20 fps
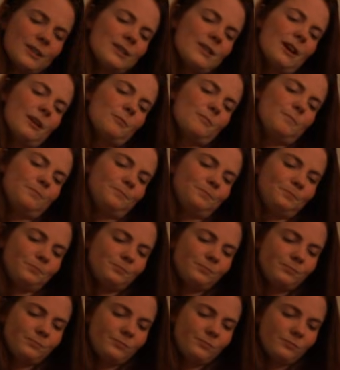So,
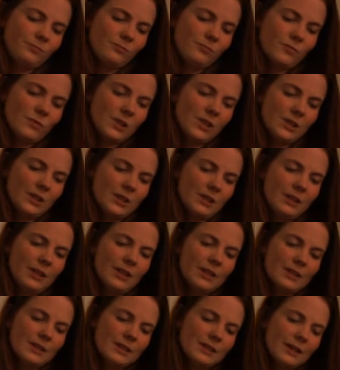
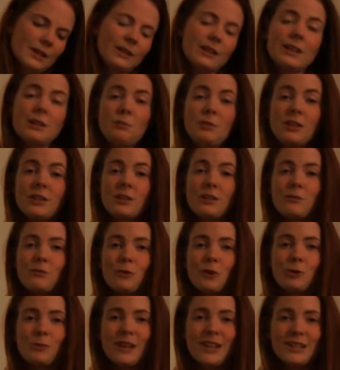this is going to lead me into the
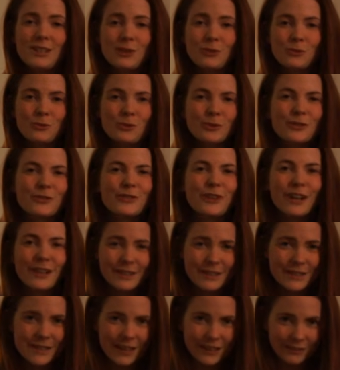4 basic rules of
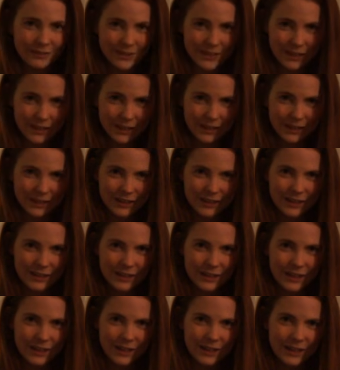gun safety.
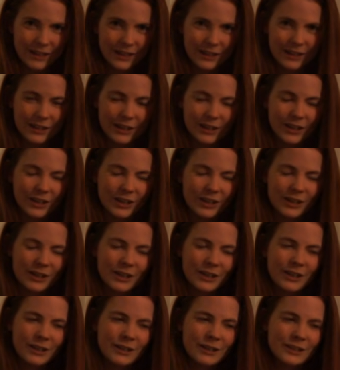
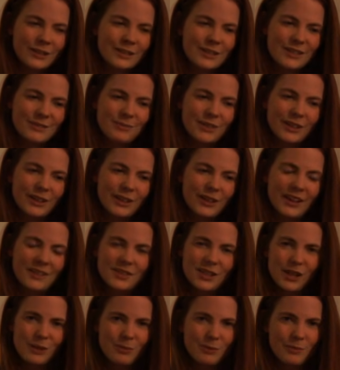They're something that you
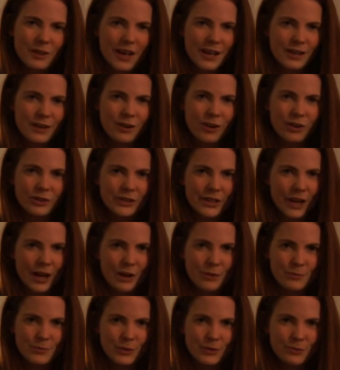have to keep in mind at all
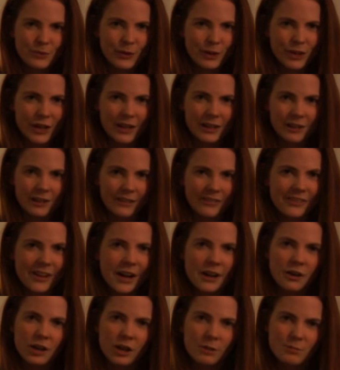times when you're handling
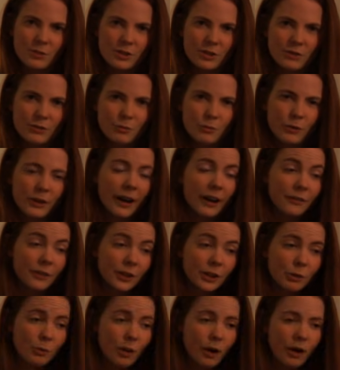firearms,
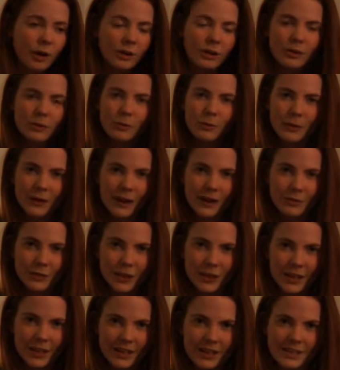wherever you are,
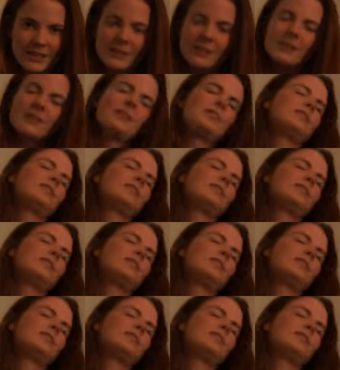whenever it is.